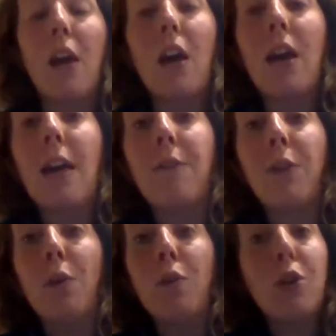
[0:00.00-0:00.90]
If
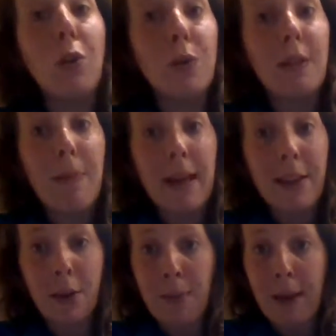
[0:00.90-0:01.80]
you choose to bathe
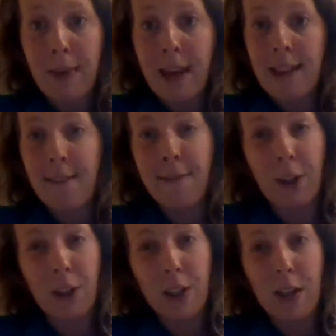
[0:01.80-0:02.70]
your baby in the
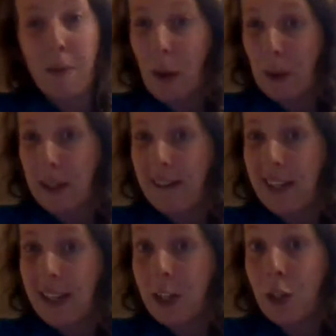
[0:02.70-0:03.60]
first about
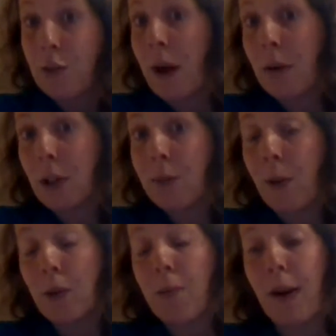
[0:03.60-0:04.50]
72 hours
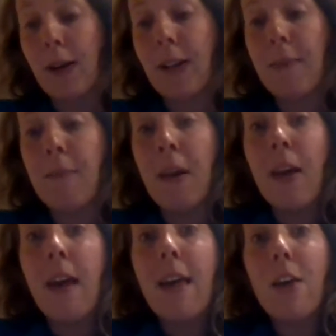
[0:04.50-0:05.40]
postpartum,
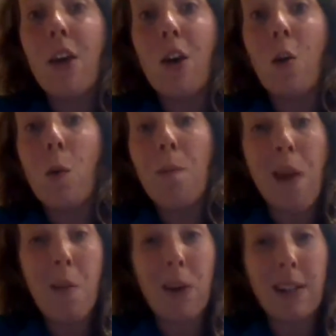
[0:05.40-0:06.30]
you
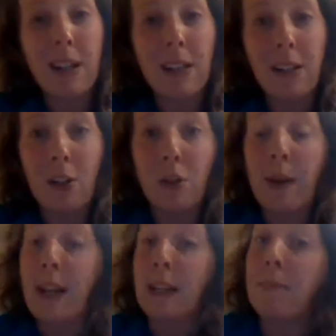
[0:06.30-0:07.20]
may want to consider
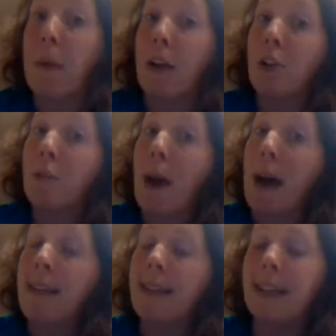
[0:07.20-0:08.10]
doing a sponge
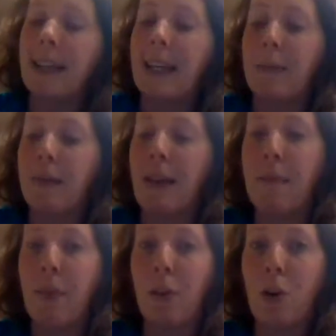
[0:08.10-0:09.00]
bath to keep the
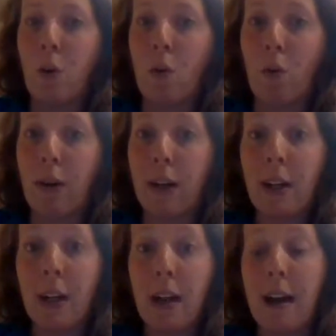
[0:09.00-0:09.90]
umbilical
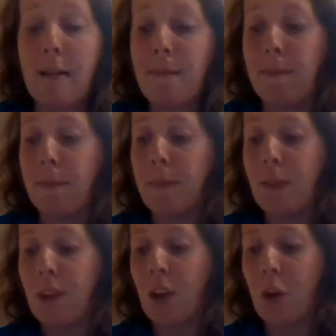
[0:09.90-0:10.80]
cord,
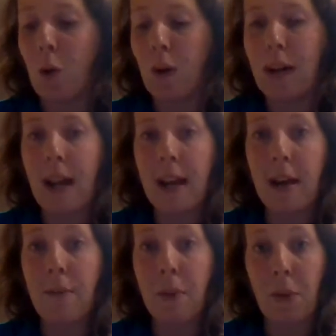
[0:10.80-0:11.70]
the cord and
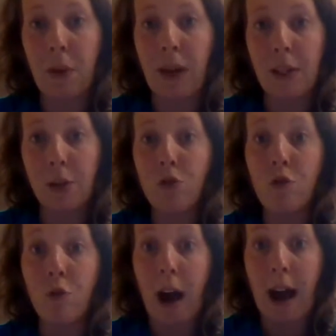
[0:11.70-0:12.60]
umbilicus
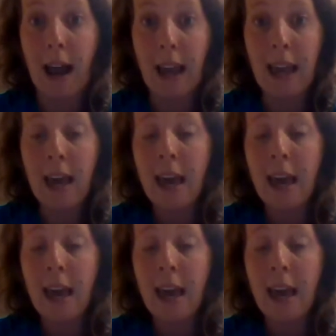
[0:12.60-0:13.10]
dry.